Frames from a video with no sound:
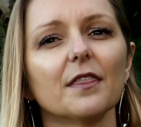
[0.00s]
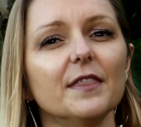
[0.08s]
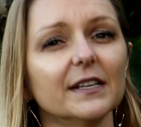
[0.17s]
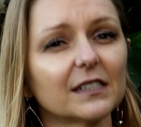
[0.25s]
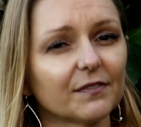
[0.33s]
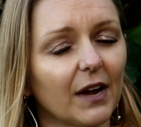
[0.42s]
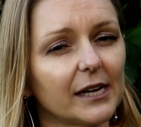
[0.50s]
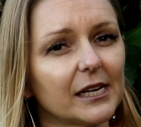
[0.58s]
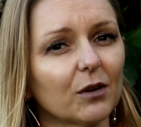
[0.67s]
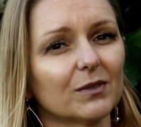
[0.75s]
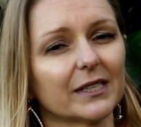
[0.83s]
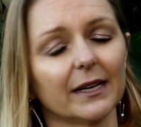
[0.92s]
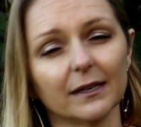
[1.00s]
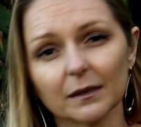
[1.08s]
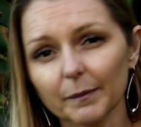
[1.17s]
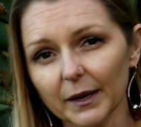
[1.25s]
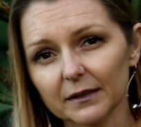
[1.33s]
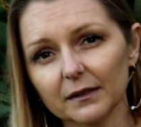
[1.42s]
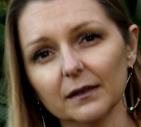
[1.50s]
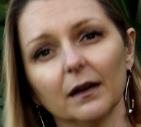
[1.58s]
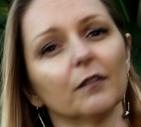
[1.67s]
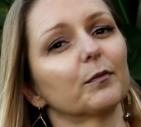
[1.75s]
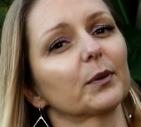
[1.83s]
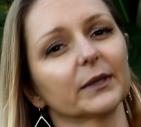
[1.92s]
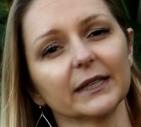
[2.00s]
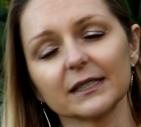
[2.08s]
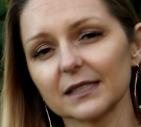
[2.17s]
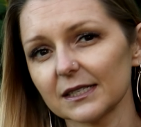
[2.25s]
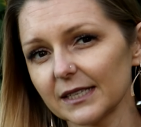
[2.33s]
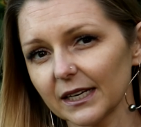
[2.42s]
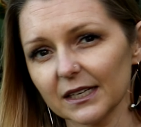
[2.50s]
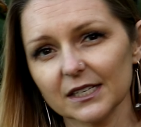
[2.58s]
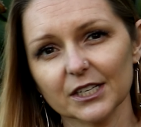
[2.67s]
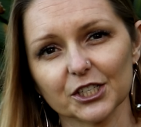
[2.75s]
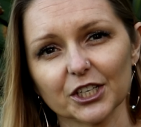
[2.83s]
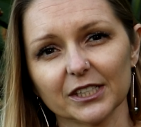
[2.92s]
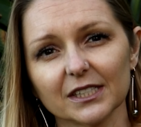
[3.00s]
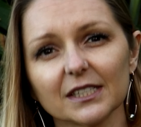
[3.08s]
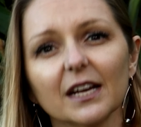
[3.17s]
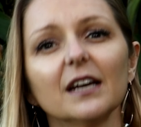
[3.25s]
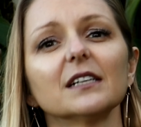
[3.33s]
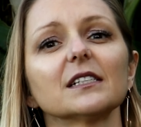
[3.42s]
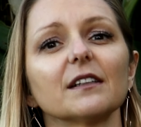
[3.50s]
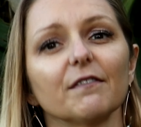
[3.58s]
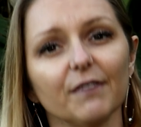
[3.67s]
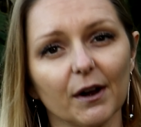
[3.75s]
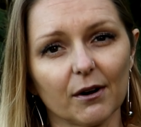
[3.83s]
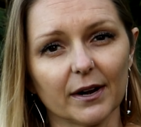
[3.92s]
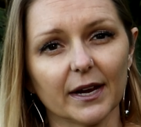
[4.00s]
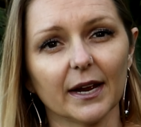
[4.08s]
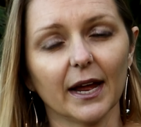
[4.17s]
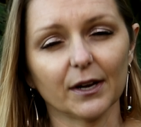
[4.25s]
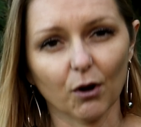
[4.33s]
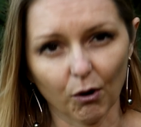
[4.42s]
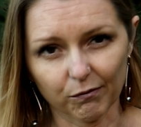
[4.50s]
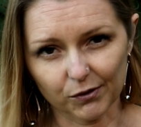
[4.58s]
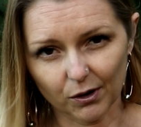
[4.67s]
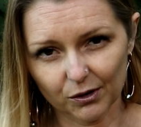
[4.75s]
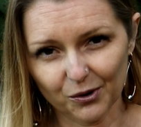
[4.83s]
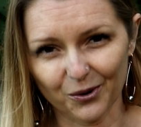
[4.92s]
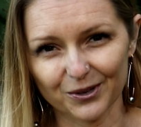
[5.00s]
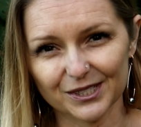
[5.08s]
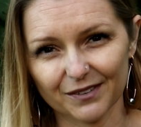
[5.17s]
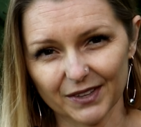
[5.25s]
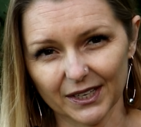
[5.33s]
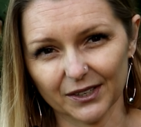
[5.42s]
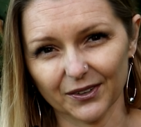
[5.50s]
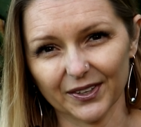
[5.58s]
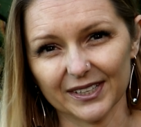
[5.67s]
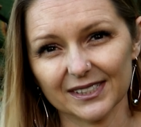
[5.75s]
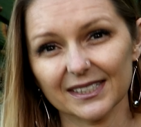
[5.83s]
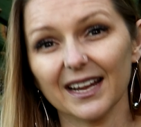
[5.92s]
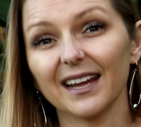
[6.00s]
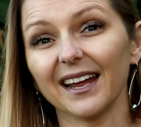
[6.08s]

This finding was independent of pre existing conditions, severity, and overall course of the illness,